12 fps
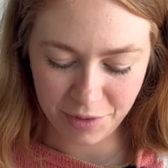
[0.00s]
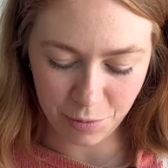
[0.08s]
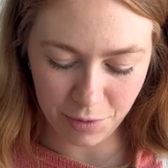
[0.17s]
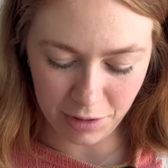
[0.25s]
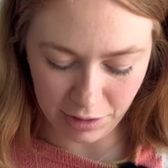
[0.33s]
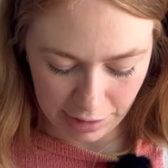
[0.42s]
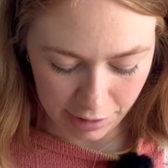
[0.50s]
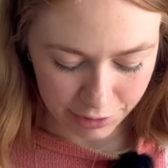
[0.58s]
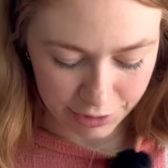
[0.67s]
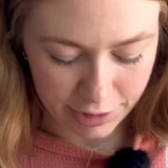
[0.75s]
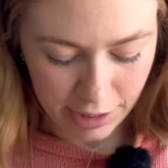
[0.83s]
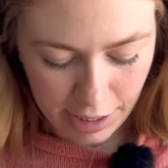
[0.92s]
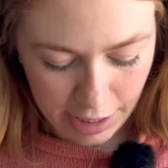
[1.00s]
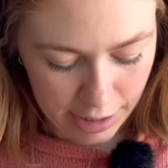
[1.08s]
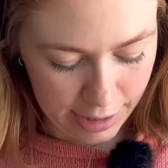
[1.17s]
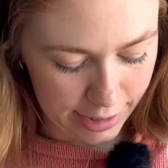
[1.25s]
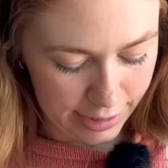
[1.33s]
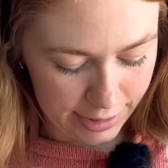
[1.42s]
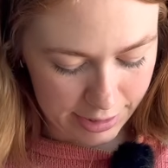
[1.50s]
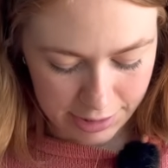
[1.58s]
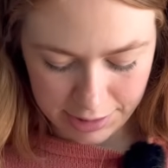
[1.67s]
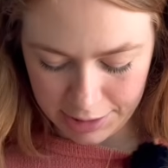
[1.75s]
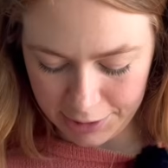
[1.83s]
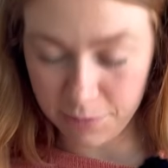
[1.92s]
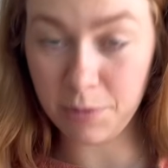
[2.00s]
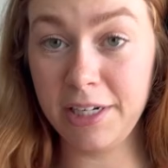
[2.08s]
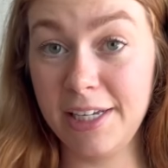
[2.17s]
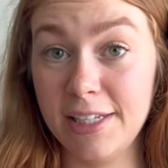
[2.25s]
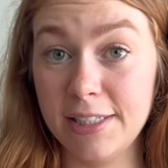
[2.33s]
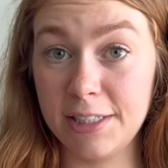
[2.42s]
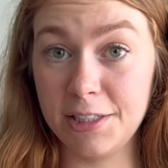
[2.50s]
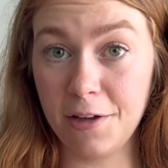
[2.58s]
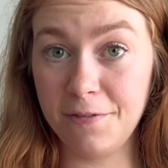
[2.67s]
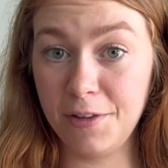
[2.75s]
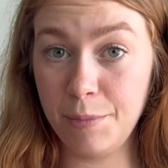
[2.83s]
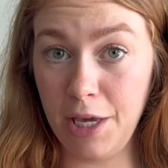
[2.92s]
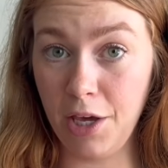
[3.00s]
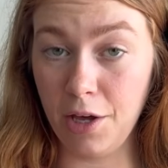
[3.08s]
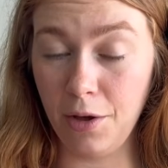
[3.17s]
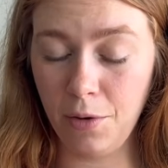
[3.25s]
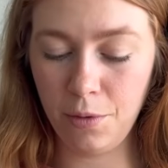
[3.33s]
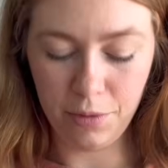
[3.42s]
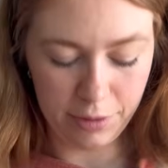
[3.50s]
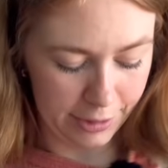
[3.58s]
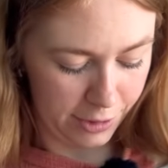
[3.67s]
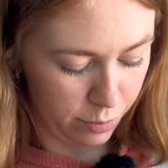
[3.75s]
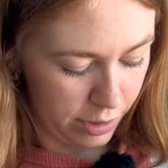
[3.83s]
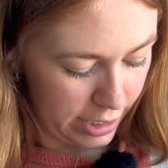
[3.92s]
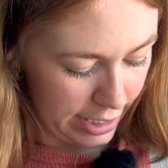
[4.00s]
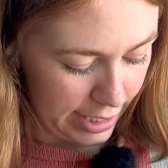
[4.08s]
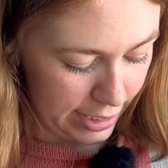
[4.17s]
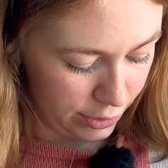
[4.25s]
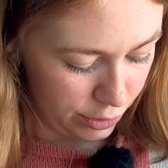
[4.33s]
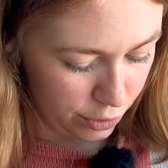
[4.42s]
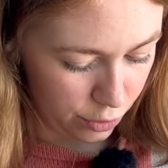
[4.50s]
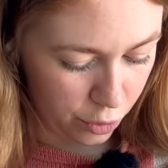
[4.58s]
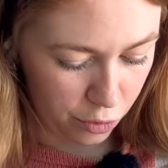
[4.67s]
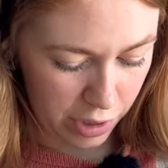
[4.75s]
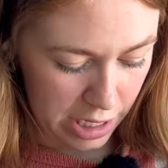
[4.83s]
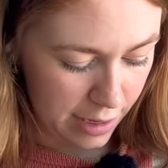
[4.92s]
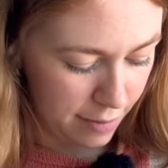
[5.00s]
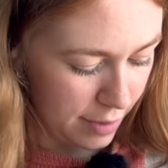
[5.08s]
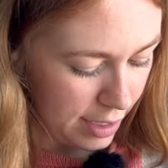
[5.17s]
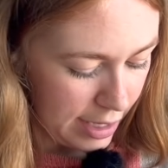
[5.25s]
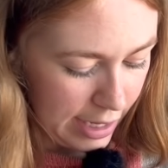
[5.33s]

What are the colors? This one is Flamingo. This one is Cream.